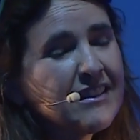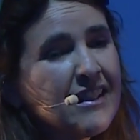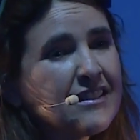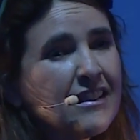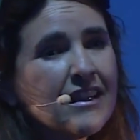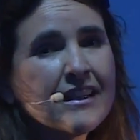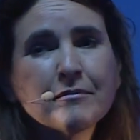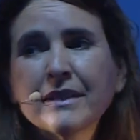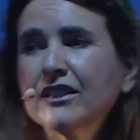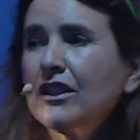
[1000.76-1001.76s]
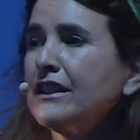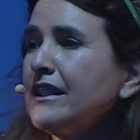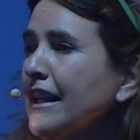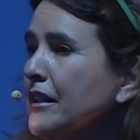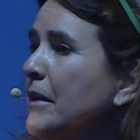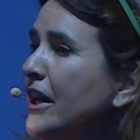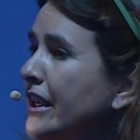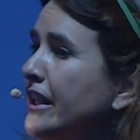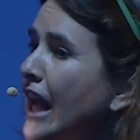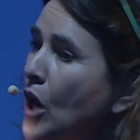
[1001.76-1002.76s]
that are being done in Latin
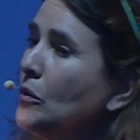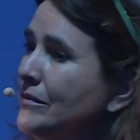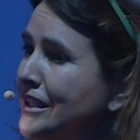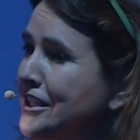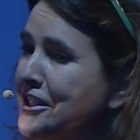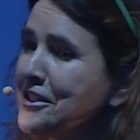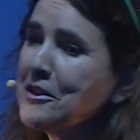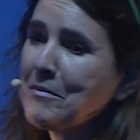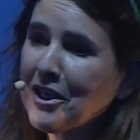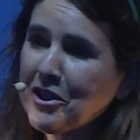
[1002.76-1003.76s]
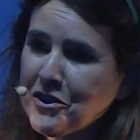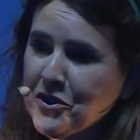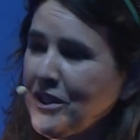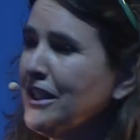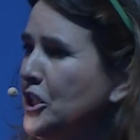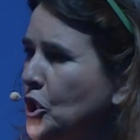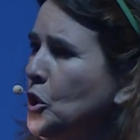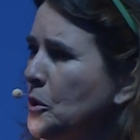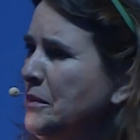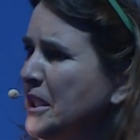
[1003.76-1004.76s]
America now, and it is in my country, in
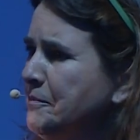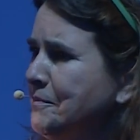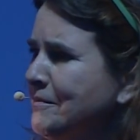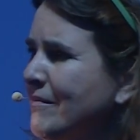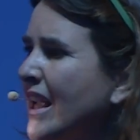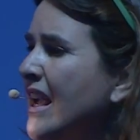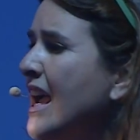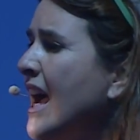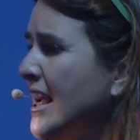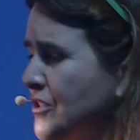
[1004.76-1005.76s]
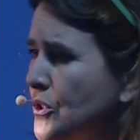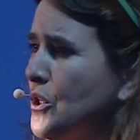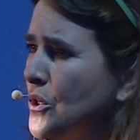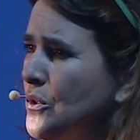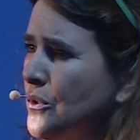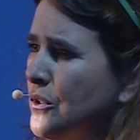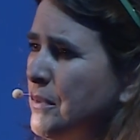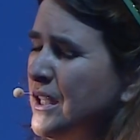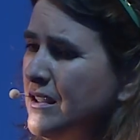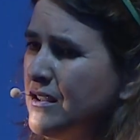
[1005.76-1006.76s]
Colombia. As you know, the
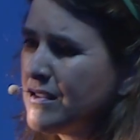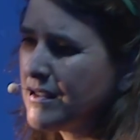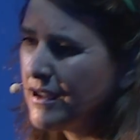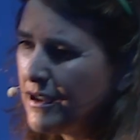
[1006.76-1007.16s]
peace